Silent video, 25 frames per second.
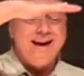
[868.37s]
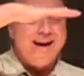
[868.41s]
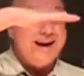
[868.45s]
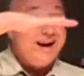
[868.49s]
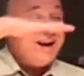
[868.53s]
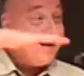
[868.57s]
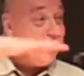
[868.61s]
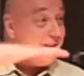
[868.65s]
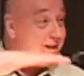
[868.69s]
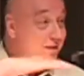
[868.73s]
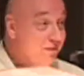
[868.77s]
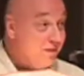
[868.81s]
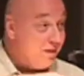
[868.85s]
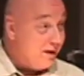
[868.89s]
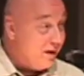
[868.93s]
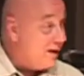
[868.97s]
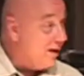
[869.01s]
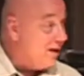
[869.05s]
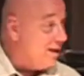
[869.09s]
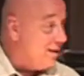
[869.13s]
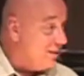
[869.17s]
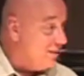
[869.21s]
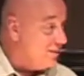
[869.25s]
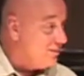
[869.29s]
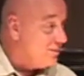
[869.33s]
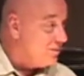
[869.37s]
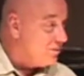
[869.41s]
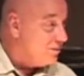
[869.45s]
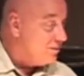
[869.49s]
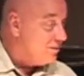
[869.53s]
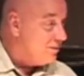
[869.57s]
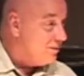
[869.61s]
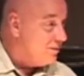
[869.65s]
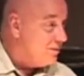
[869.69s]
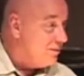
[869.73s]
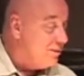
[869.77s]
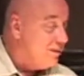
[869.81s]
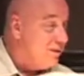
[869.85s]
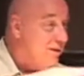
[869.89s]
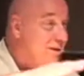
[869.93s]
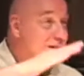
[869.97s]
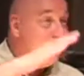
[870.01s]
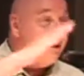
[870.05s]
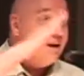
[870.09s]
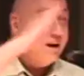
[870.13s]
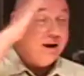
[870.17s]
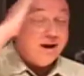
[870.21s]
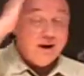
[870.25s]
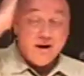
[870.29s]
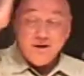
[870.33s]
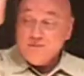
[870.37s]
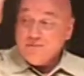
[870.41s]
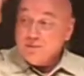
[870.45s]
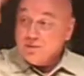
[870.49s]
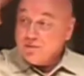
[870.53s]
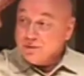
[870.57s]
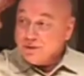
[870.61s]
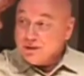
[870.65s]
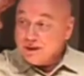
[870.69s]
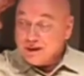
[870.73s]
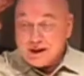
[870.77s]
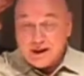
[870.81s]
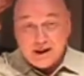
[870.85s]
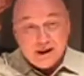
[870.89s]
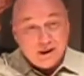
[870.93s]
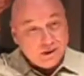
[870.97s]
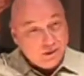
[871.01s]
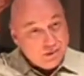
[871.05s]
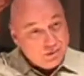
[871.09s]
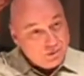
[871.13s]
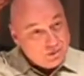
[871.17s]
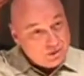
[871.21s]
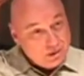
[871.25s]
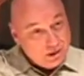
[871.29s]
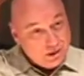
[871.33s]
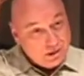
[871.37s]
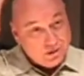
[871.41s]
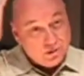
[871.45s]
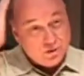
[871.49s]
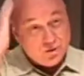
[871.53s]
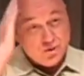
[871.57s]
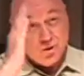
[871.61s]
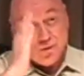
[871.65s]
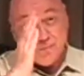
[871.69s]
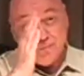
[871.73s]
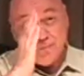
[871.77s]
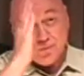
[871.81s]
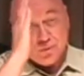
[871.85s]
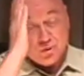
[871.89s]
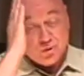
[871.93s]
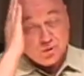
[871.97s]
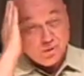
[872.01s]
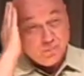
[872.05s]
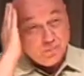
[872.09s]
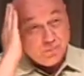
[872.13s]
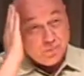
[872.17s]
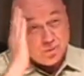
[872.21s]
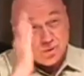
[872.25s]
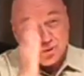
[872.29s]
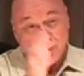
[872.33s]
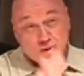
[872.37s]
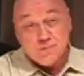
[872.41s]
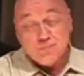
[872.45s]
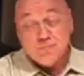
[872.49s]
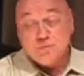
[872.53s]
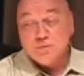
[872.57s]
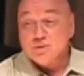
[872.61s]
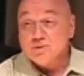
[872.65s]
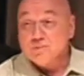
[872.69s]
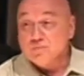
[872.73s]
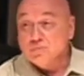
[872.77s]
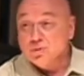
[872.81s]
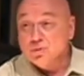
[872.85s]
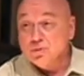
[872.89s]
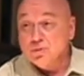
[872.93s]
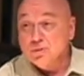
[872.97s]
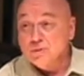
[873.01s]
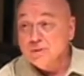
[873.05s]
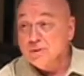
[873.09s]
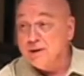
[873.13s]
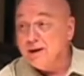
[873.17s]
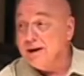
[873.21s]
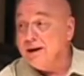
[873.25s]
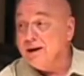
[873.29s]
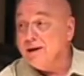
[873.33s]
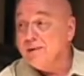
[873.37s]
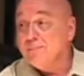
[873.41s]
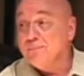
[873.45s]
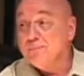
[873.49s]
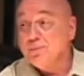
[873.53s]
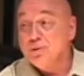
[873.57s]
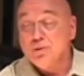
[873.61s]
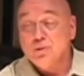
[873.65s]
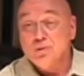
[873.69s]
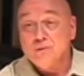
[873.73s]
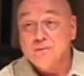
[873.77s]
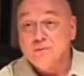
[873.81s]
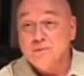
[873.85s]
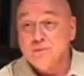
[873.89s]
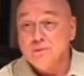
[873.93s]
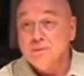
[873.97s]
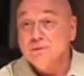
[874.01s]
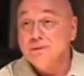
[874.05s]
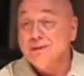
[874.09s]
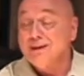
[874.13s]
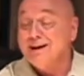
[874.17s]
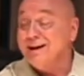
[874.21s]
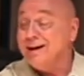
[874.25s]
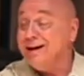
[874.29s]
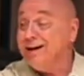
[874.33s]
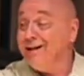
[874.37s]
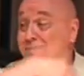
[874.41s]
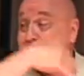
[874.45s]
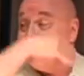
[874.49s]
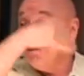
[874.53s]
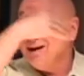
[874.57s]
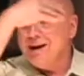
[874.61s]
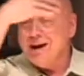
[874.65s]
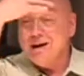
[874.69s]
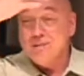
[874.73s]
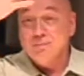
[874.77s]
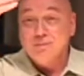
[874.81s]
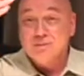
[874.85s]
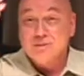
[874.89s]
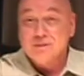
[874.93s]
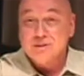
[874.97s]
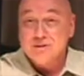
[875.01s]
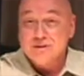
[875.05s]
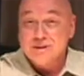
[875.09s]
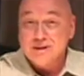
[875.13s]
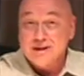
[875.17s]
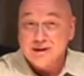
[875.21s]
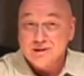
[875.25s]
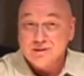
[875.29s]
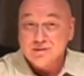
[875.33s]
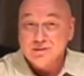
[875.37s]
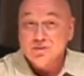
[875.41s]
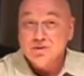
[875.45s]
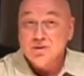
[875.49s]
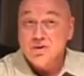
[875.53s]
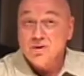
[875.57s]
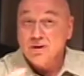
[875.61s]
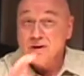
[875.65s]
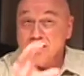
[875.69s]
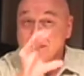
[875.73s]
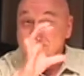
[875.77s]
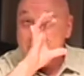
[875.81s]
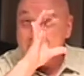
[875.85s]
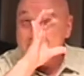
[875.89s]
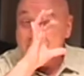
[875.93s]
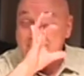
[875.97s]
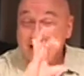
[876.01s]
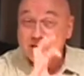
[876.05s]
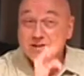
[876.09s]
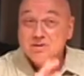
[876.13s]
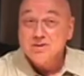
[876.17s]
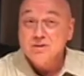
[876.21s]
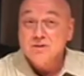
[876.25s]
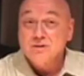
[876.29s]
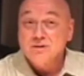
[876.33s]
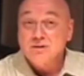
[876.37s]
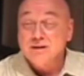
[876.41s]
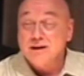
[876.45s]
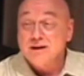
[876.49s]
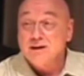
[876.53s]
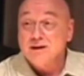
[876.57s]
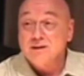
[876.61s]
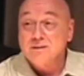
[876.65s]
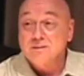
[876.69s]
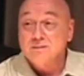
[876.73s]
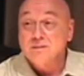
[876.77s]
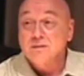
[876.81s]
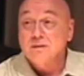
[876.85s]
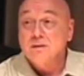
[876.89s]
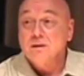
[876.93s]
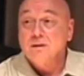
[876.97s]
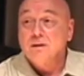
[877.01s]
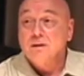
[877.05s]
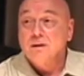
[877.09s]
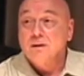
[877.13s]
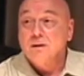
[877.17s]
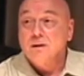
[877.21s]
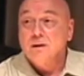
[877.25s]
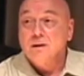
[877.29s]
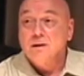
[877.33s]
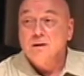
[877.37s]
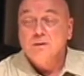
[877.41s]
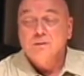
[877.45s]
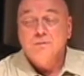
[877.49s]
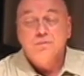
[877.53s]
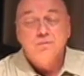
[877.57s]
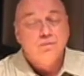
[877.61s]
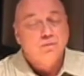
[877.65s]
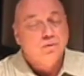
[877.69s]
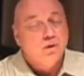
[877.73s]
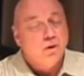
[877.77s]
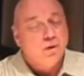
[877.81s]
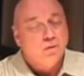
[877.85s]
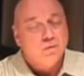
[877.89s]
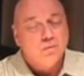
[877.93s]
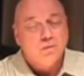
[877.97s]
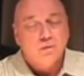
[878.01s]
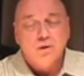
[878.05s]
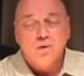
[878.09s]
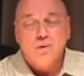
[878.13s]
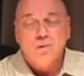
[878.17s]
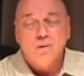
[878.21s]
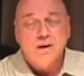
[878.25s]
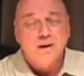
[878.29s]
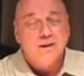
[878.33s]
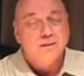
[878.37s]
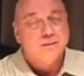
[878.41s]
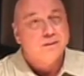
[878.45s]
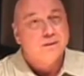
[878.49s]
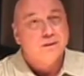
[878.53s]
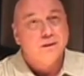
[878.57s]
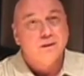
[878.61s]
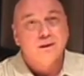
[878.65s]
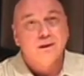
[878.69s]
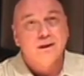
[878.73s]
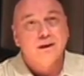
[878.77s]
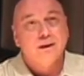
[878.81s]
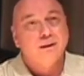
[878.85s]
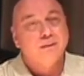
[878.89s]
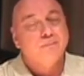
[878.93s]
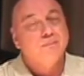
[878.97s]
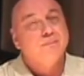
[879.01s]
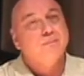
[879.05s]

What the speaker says: anything else, if your legato is not super smooth and beautiful and be able to sing a song and match the sounds, don't go out there